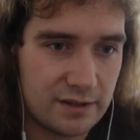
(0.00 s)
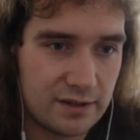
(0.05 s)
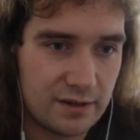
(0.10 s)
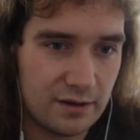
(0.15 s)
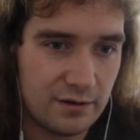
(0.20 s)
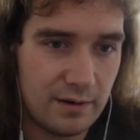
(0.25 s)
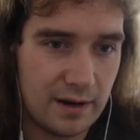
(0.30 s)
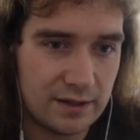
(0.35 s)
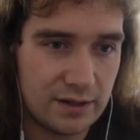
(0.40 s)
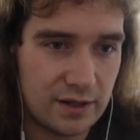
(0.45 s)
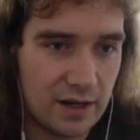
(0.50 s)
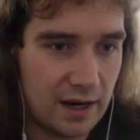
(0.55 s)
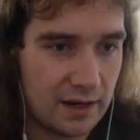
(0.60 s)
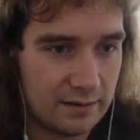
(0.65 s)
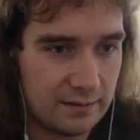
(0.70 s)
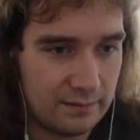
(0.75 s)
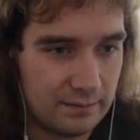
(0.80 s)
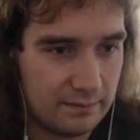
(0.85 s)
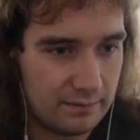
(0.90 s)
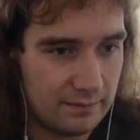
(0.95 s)
so I
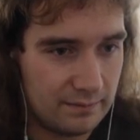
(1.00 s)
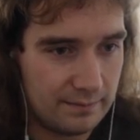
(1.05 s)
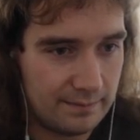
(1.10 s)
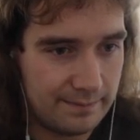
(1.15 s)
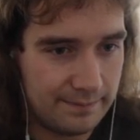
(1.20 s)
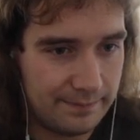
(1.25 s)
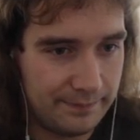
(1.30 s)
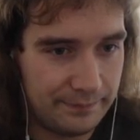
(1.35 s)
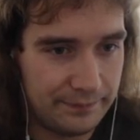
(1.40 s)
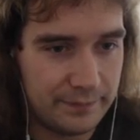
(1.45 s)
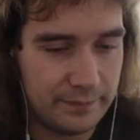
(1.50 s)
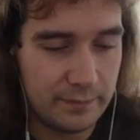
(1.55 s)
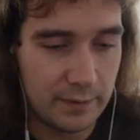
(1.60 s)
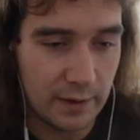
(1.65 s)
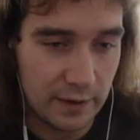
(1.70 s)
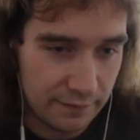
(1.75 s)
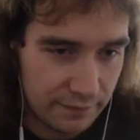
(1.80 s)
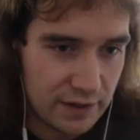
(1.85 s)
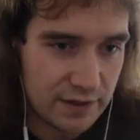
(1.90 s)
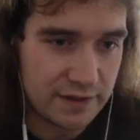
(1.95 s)

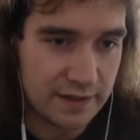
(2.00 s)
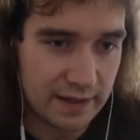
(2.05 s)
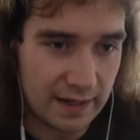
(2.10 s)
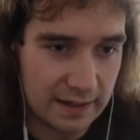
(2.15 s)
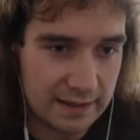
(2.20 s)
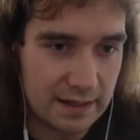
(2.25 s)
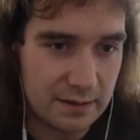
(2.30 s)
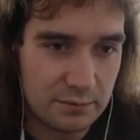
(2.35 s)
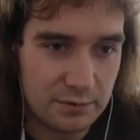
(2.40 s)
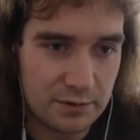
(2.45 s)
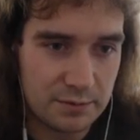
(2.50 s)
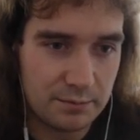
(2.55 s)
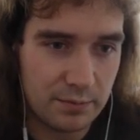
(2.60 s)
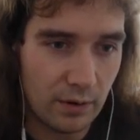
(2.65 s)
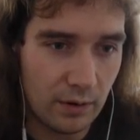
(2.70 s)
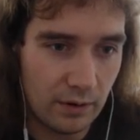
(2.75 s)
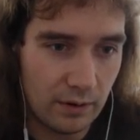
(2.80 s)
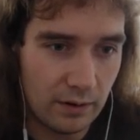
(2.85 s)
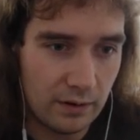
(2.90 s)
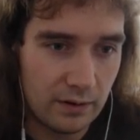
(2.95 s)
the first thing I did was
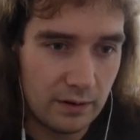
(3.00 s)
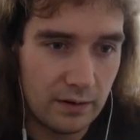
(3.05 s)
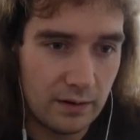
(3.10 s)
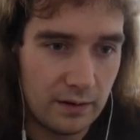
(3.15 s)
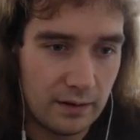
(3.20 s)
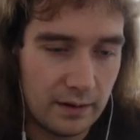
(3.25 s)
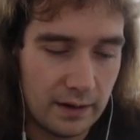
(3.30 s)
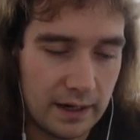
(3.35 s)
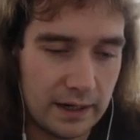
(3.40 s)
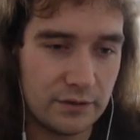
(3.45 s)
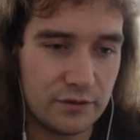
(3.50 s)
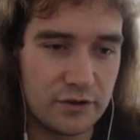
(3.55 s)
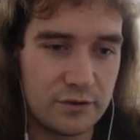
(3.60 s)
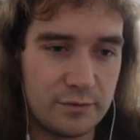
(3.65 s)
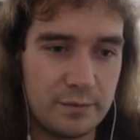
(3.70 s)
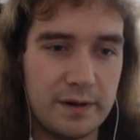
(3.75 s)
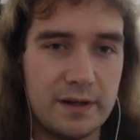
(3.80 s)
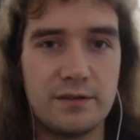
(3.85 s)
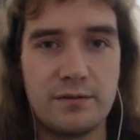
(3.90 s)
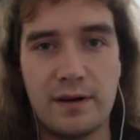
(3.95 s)
put enough
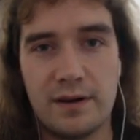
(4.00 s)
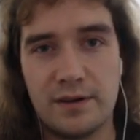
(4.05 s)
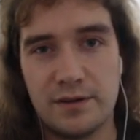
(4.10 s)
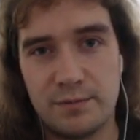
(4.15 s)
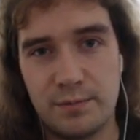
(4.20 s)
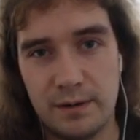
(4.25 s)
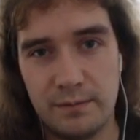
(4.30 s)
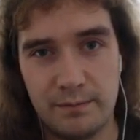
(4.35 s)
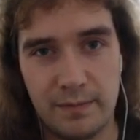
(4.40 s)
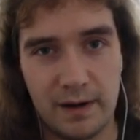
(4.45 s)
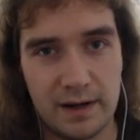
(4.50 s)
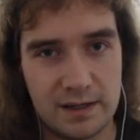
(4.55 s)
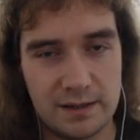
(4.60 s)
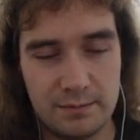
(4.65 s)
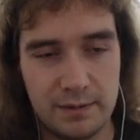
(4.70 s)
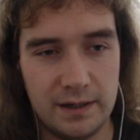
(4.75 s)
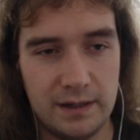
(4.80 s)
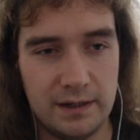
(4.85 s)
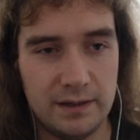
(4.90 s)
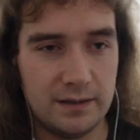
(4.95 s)
speed to outspeed Max
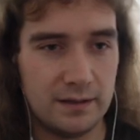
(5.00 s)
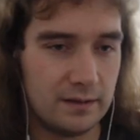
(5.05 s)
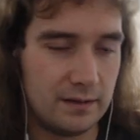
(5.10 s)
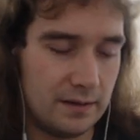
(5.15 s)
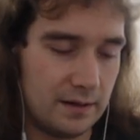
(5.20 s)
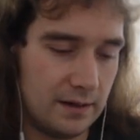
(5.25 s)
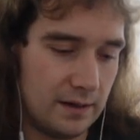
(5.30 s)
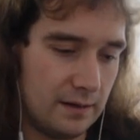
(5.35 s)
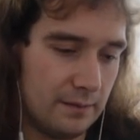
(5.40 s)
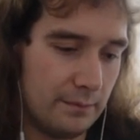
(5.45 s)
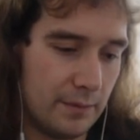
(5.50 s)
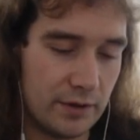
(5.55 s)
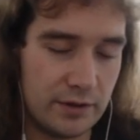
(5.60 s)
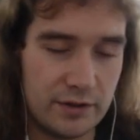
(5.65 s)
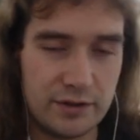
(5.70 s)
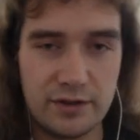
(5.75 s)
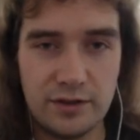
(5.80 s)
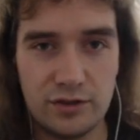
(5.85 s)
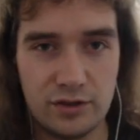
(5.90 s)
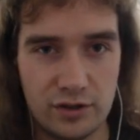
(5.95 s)
Speed,
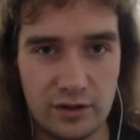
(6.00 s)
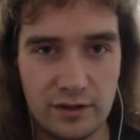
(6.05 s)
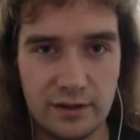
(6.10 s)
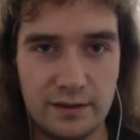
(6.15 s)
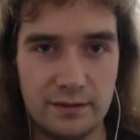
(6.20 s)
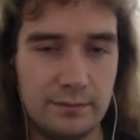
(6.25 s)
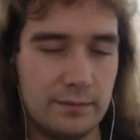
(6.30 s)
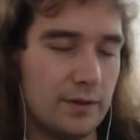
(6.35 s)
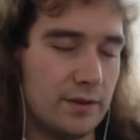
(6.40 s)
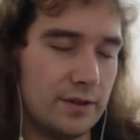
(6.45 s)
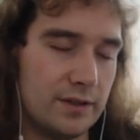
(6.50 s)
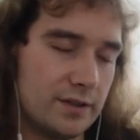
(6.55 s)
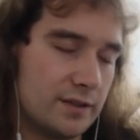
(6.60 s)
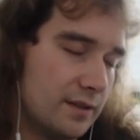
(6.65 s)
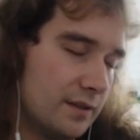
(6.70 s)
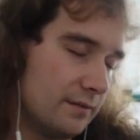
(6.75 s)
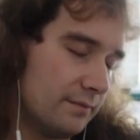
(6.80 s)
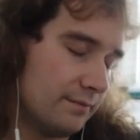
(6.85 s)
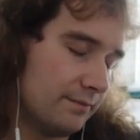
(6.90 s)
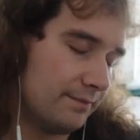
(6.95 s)
Modest and Adam
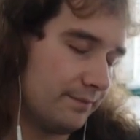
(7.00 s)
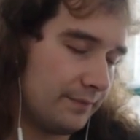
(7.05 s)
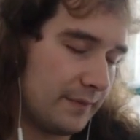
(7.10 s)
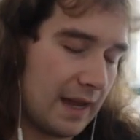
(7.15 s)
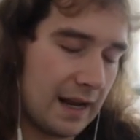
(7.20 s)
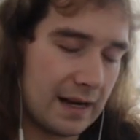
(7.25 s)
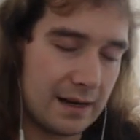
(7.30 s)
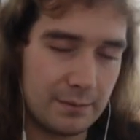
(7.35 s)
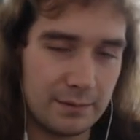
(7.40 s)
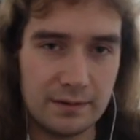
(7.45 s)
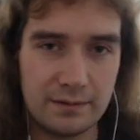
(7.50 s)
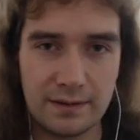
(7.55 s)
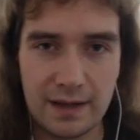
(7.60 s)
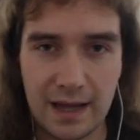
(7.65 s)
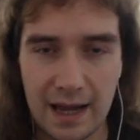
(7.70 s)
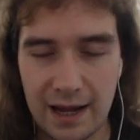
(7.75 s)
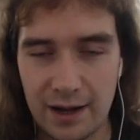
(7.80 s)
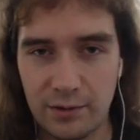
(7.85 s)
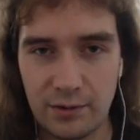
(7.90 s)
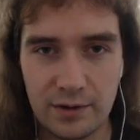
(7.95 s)
and
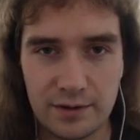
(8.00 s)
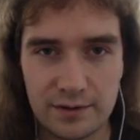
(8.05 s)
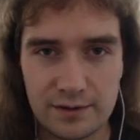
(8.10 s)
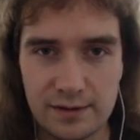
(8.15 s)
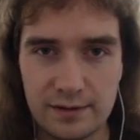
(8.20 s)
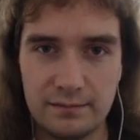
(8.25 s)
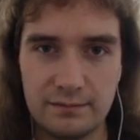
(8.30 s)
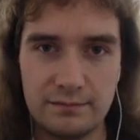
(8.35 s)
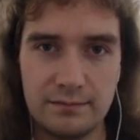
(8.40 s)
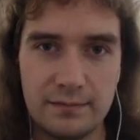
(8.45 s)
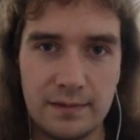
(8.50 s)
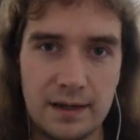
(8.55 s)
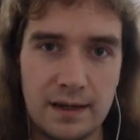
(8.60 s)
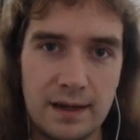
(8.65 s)
Kyogre's and